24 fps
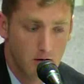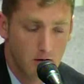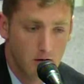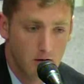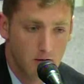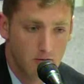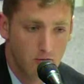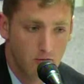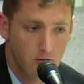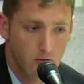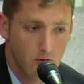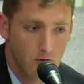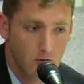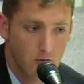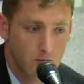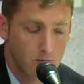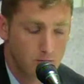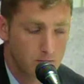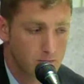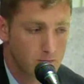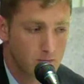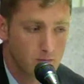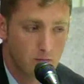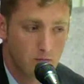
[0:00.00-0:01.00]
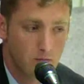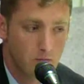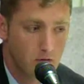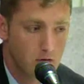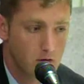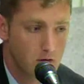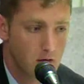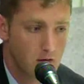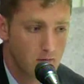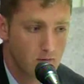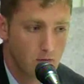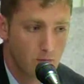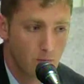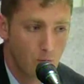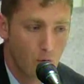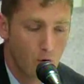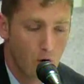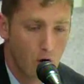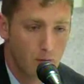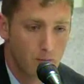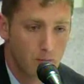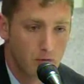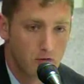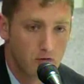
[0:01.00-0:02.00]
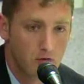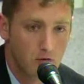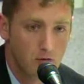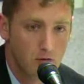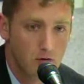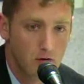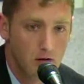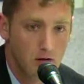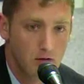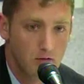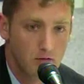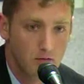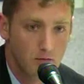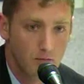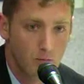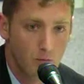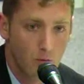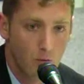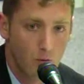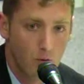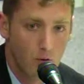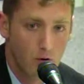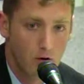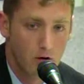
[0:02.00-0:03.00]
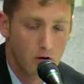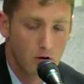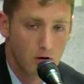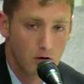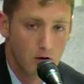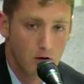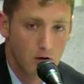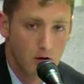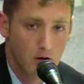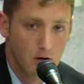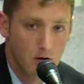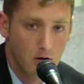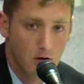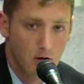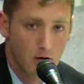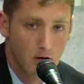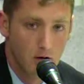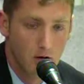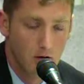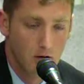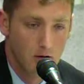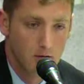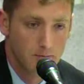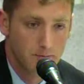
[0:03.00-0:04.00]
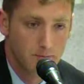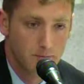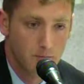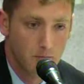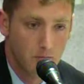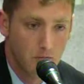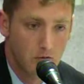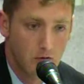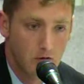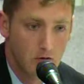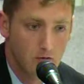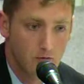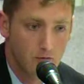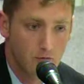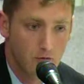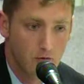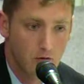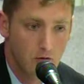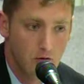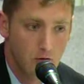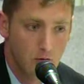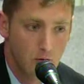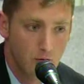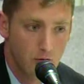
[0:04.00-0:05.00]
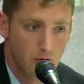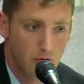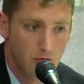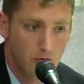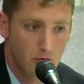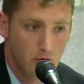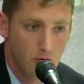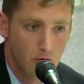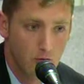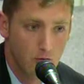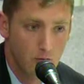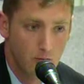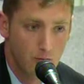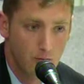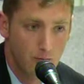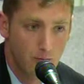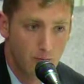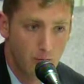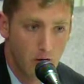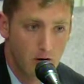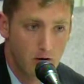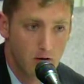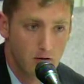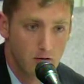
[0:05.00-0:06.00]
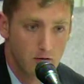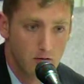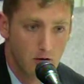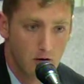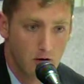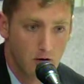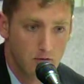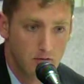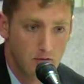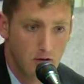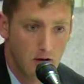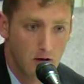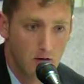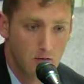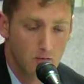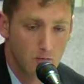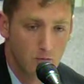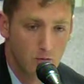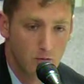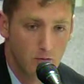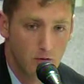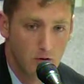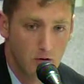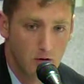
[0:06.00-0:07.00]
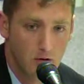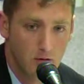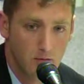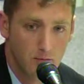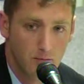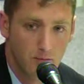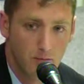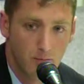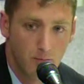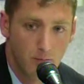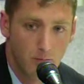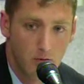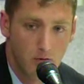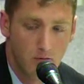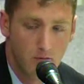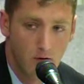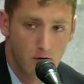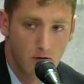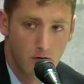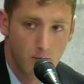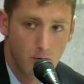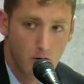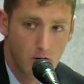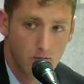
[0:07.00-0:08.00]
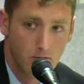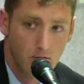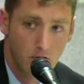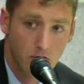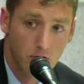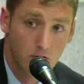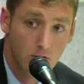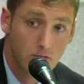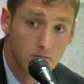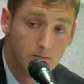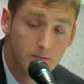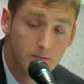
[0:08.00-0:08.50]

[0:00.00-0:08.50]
I feel giving more opportunities and more things for the youth to better our town would be very beneficial.